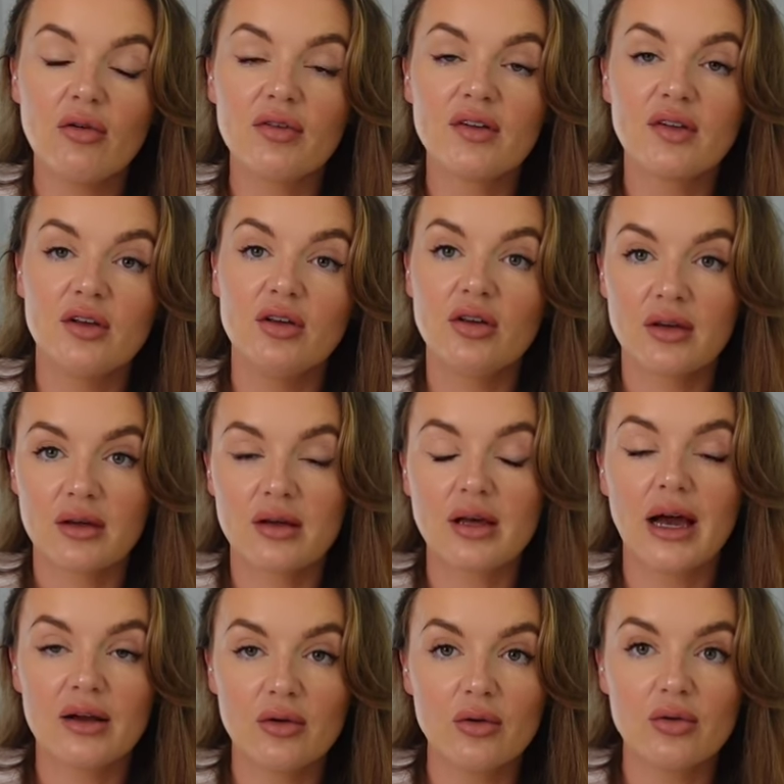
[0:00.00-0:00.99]
Obviously, you
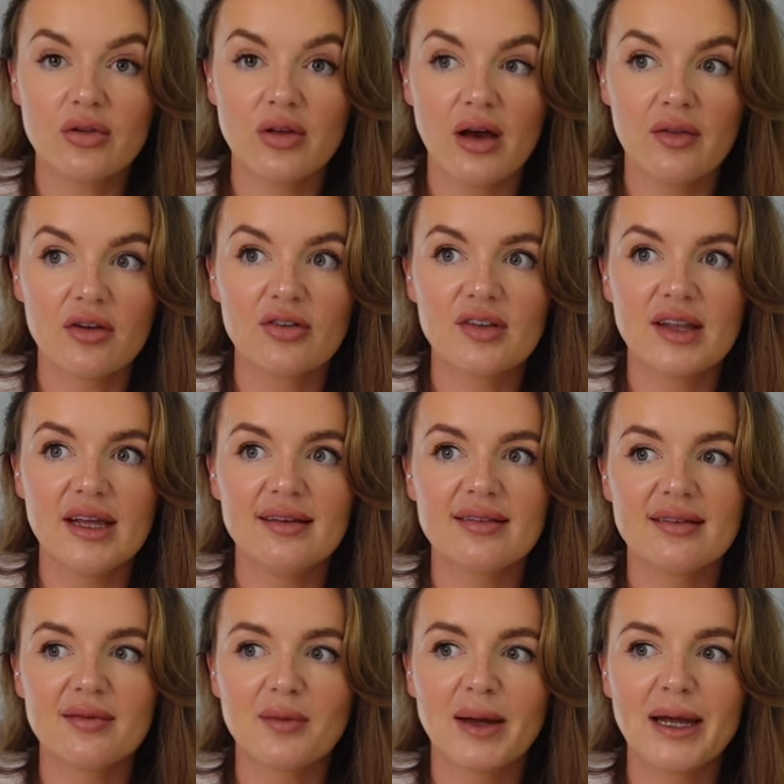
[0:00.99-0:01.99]
can go to other
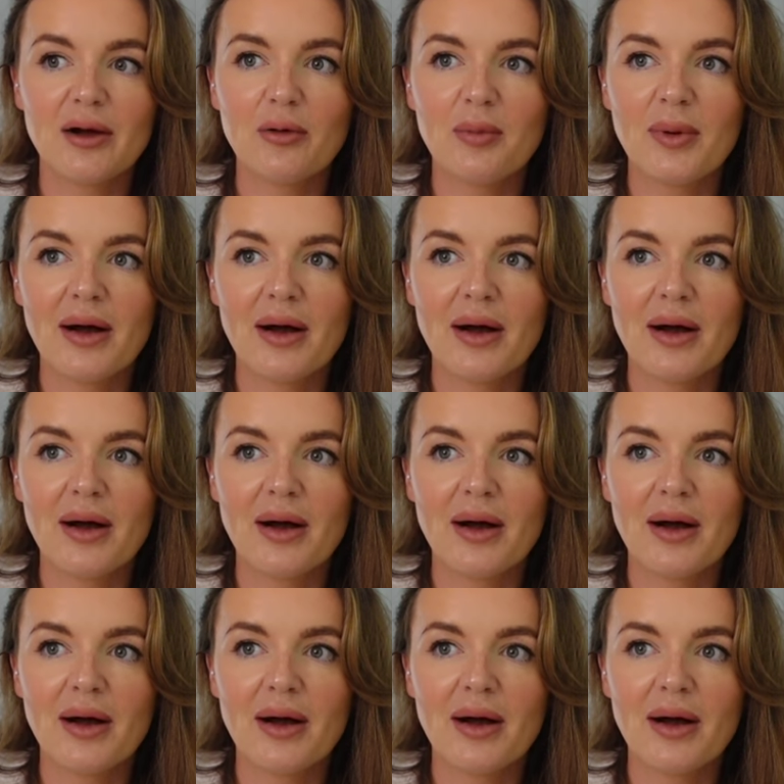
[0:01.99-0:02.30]
states as well,